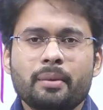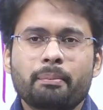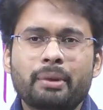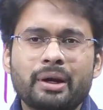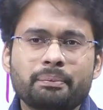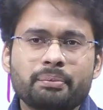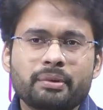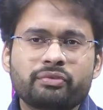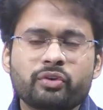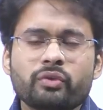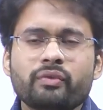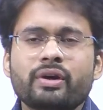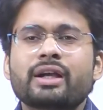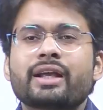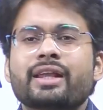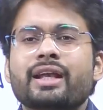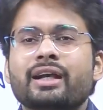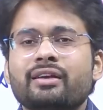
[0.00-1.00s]
But before we
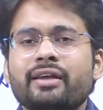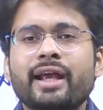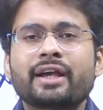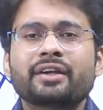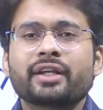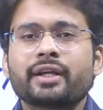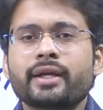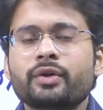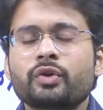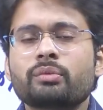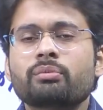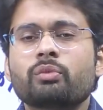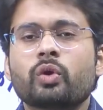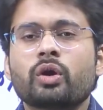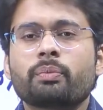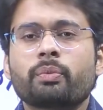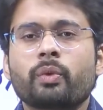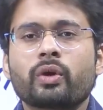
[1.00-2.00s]
directly enter into
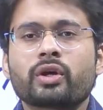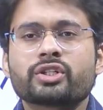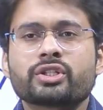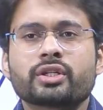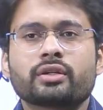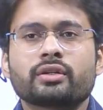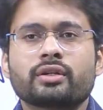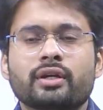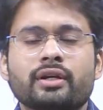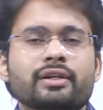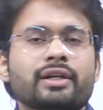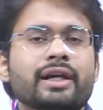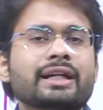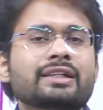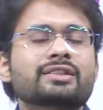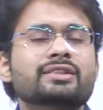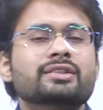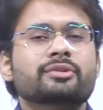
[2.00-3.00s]
mode of production,
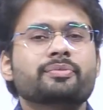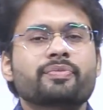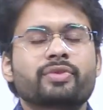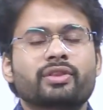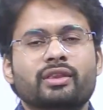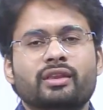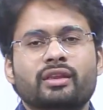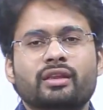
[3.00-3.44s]
let's